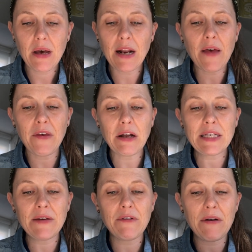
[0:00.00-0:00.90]
I like the
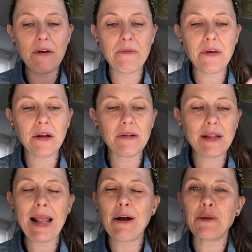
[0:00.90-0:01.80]
idea of the
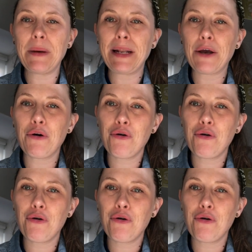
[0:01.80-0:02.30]
clouds being like a